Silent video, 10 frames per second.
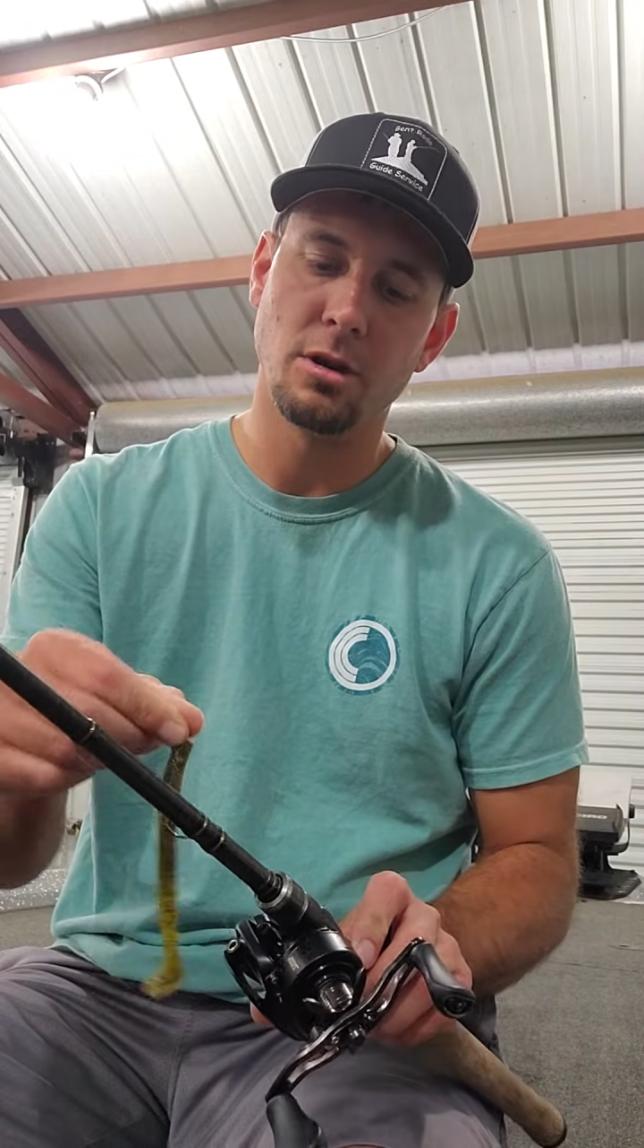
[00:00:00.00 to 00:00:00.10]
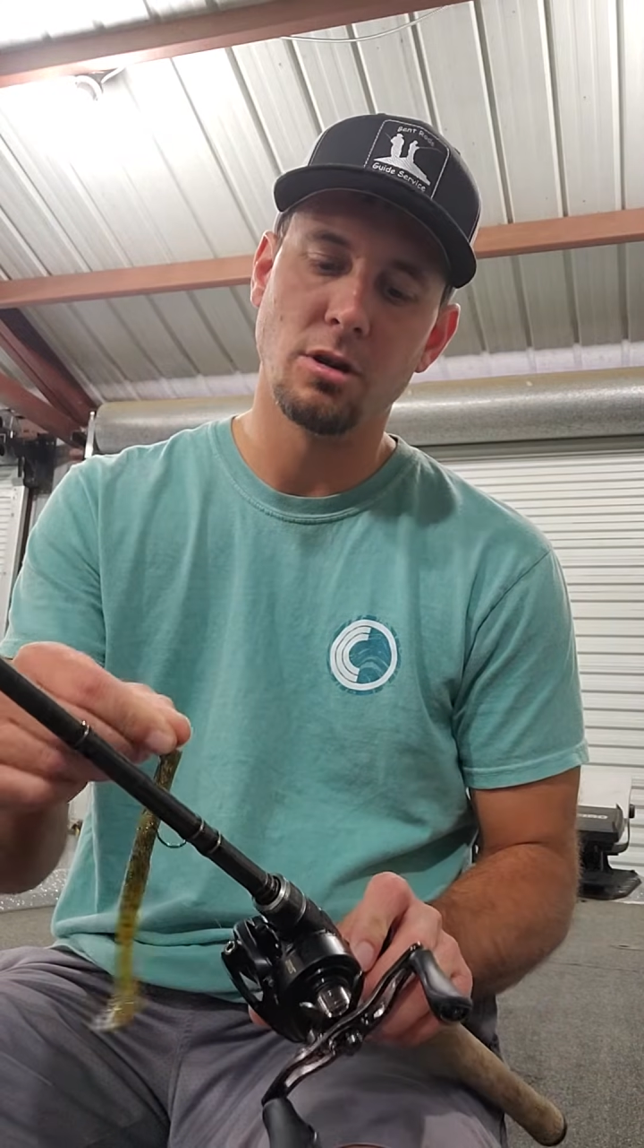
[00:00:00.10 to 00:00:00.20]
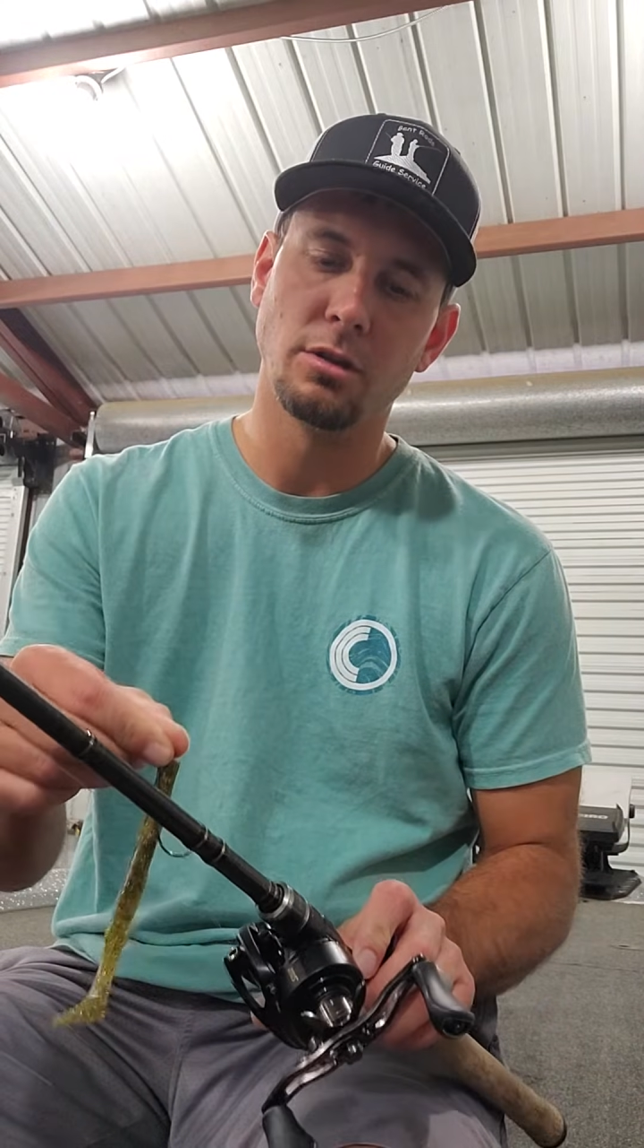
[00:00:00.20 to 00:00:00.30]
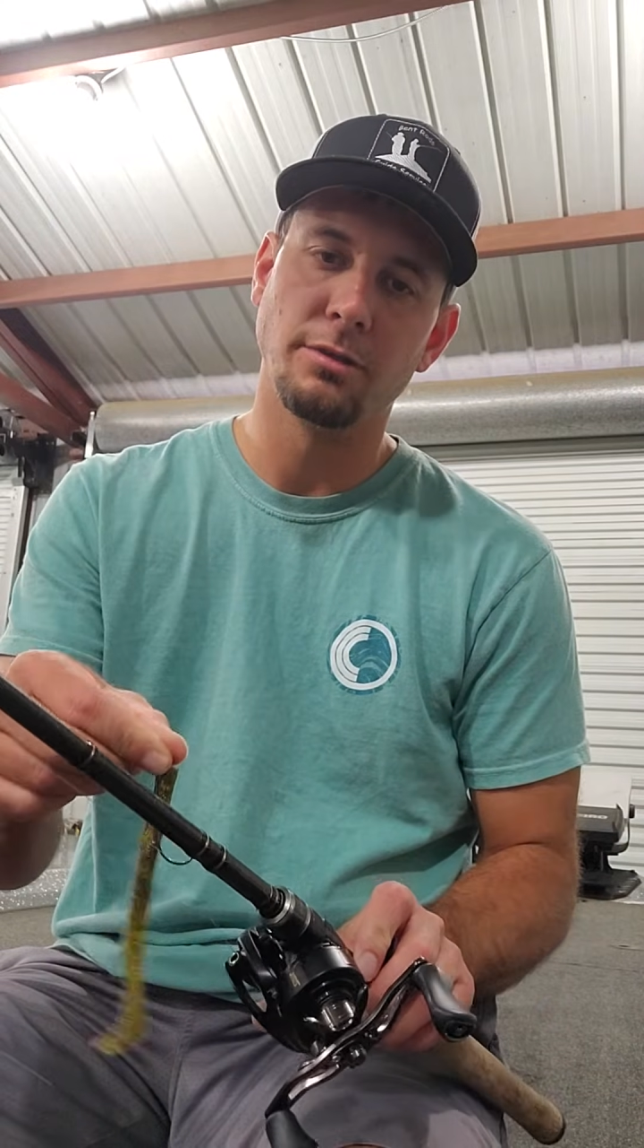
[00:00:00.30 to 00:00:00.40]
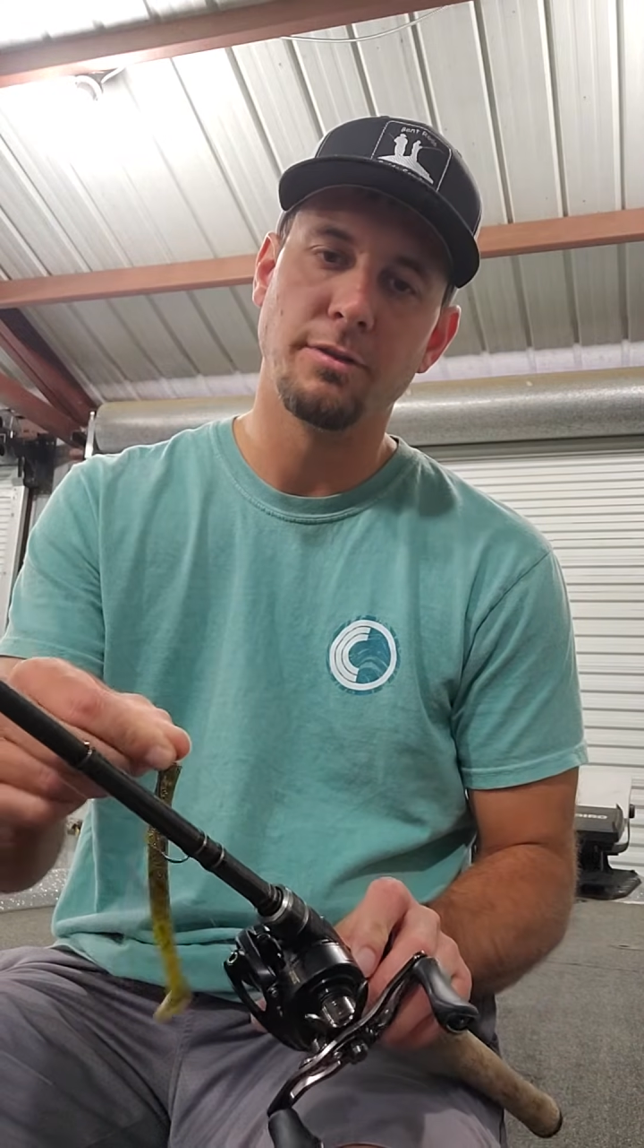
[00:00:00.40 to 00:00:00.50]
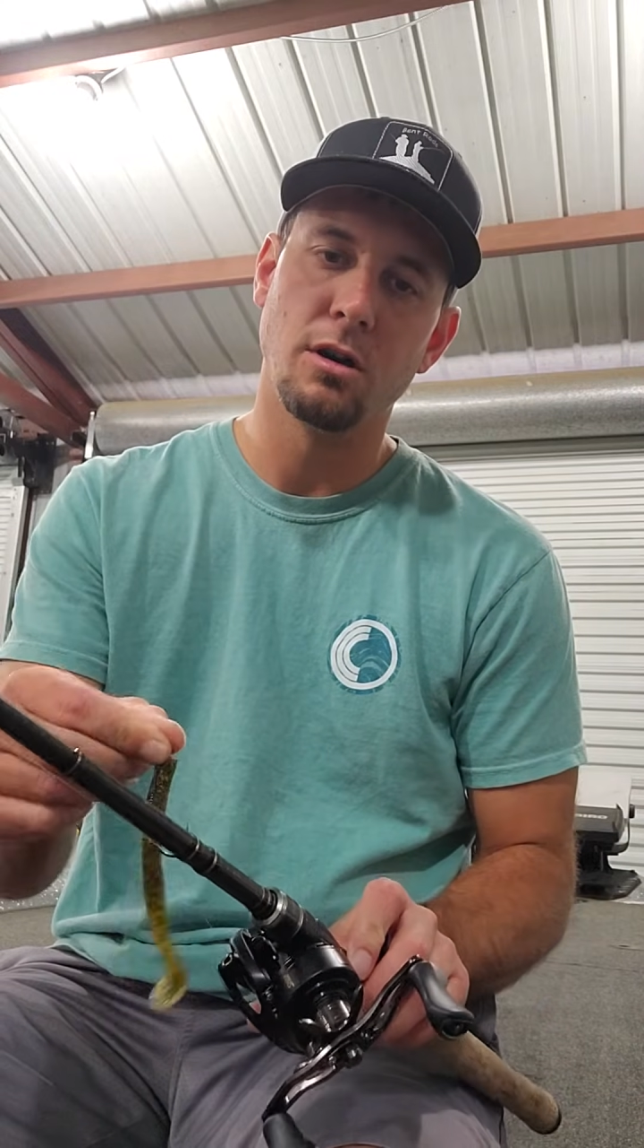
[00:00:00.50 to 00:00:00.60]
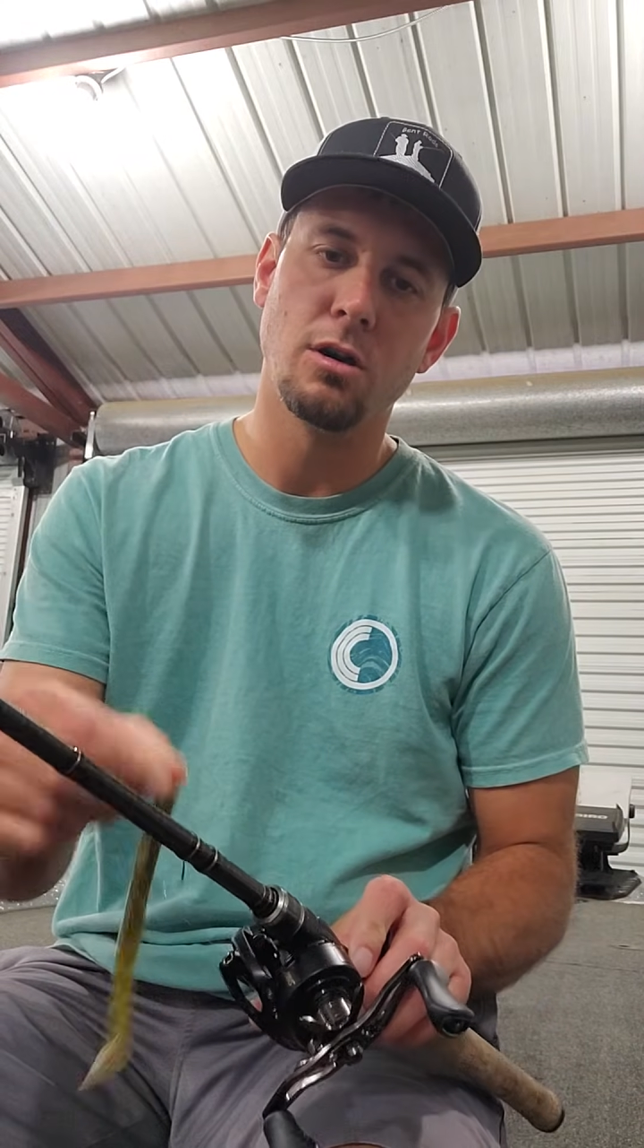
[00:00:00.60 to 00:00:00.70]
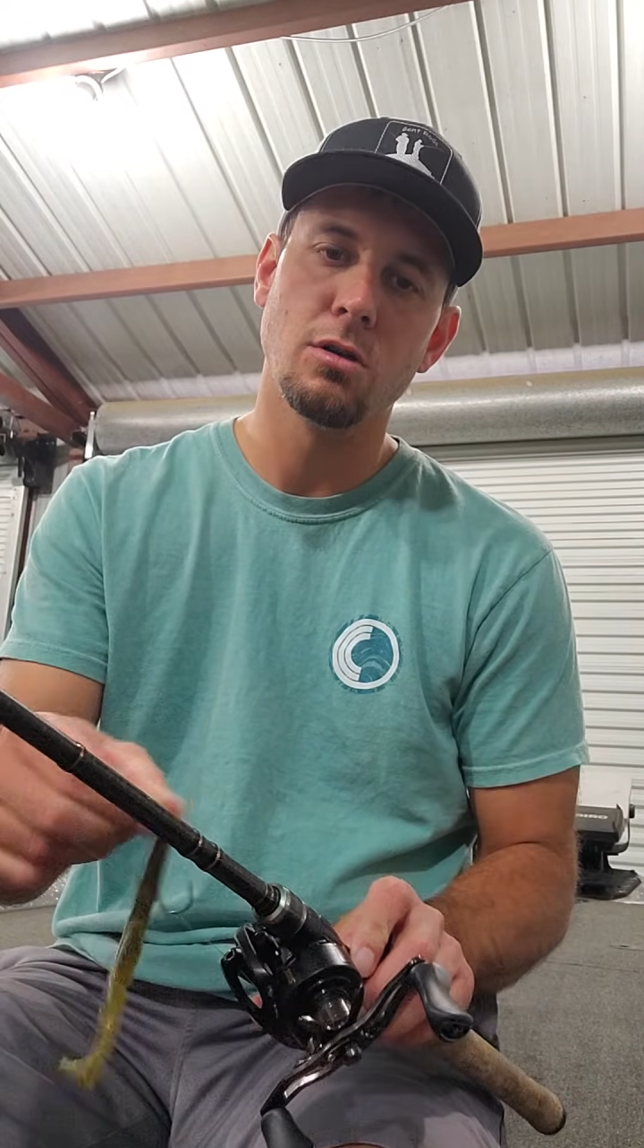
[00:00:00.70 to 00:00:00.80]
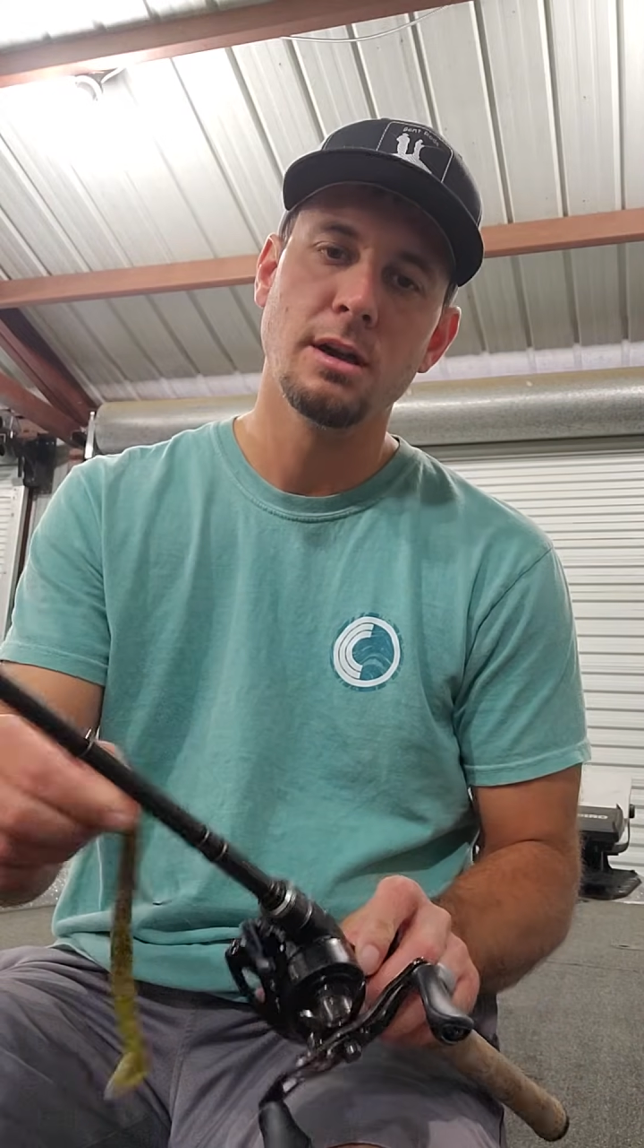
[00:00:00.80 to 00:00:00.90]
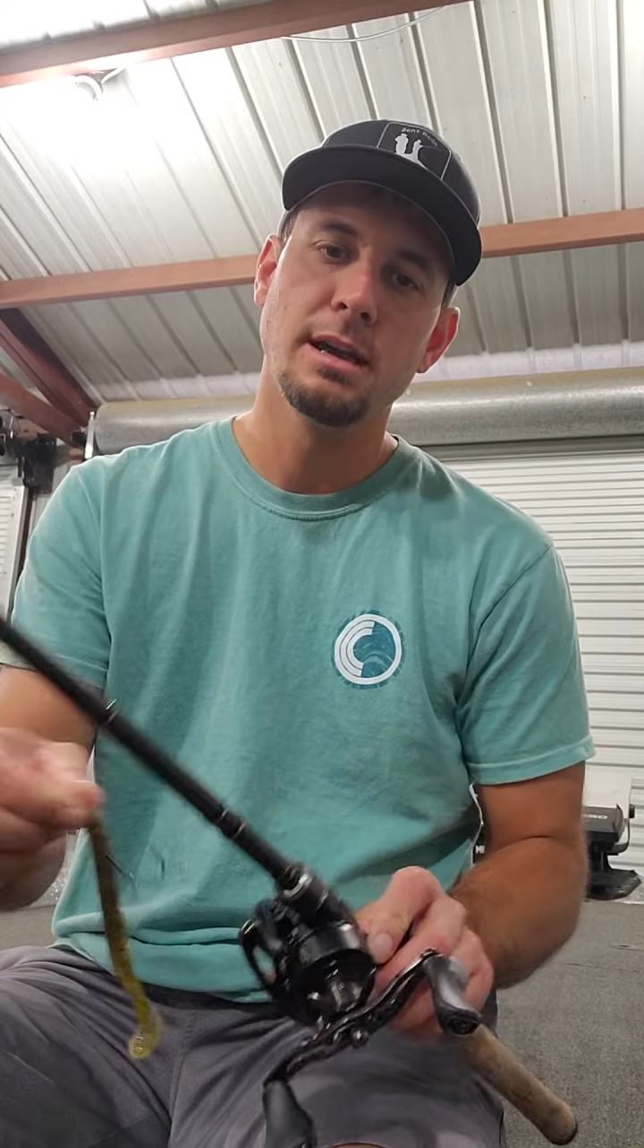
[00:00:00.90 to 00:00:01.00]
early
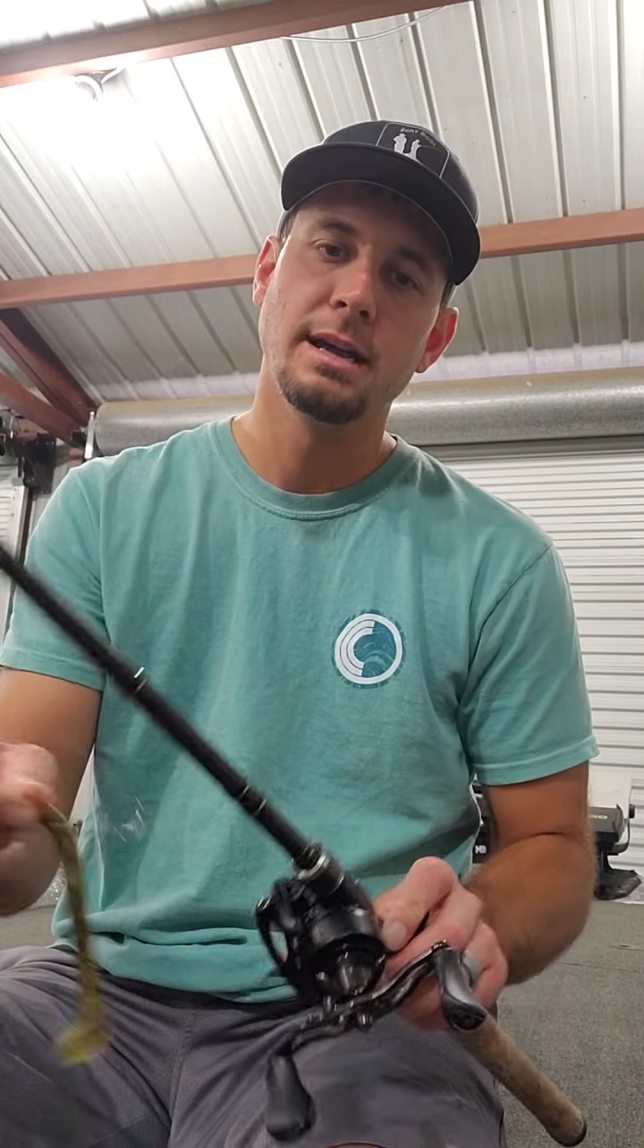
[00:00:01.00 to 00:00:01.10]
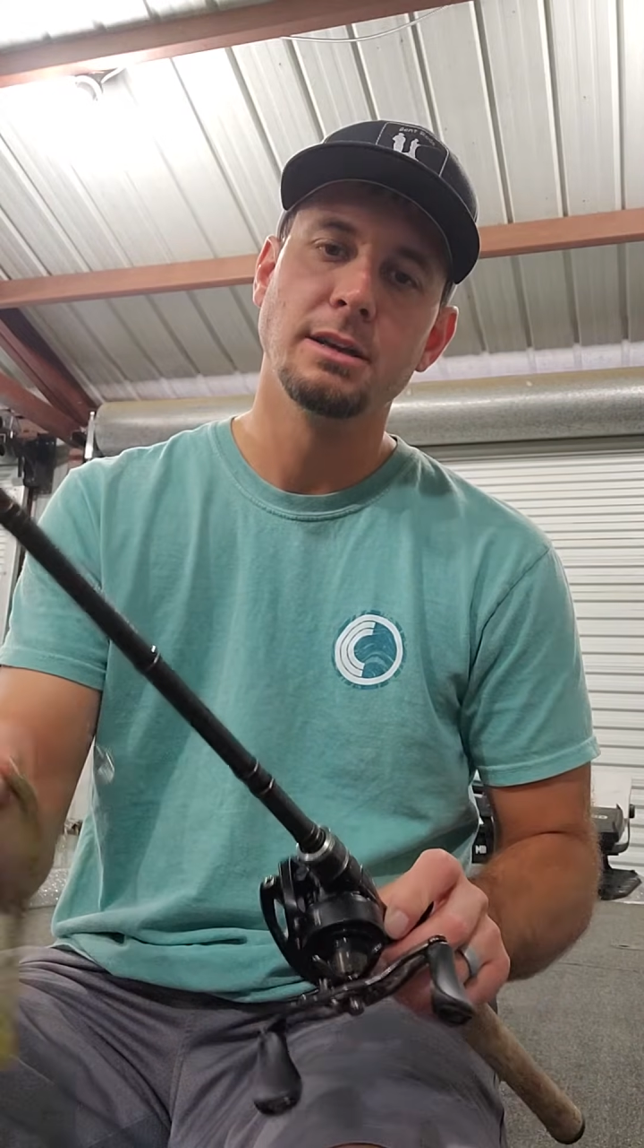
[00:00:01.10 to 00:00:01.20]
fall,